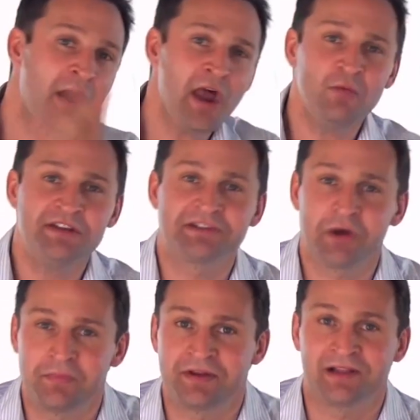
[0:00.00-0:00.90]
Why don't we
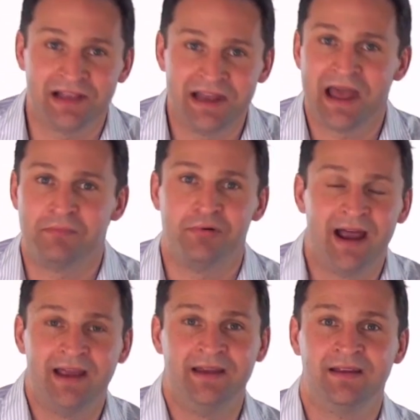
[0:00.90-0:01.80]
stop and clean our
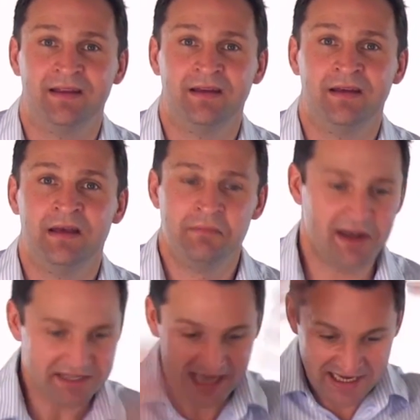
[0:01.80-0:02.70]
brain?
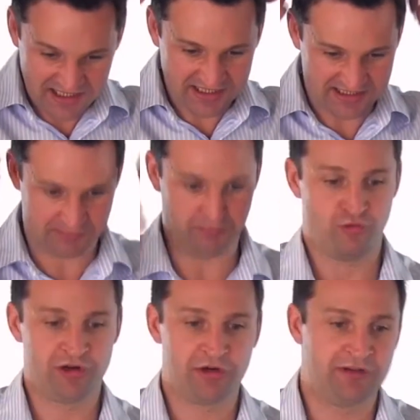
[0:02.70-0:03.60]
Meditation just
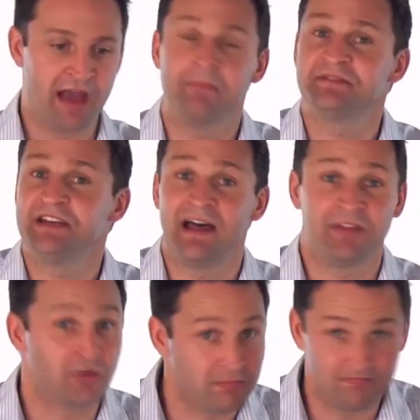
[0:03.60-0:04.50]
dumps out
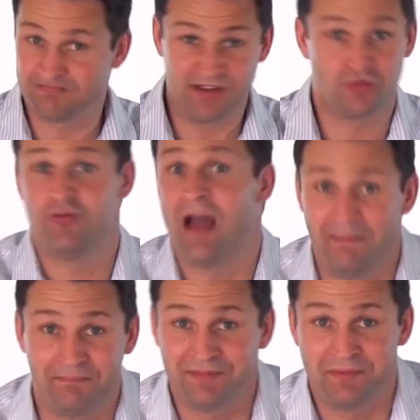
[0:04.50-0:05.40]
the
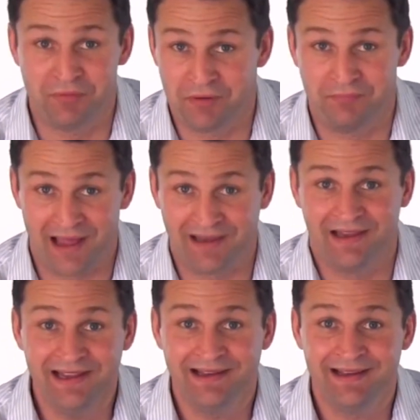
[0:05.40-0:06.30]
crap, to put it
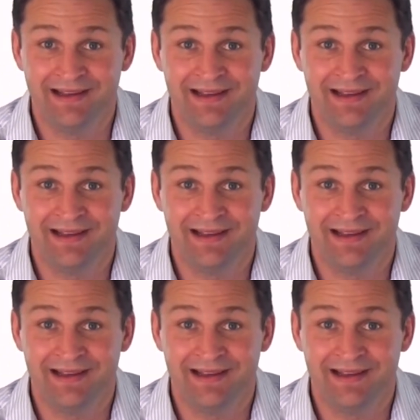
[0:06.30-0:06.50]
bluntly.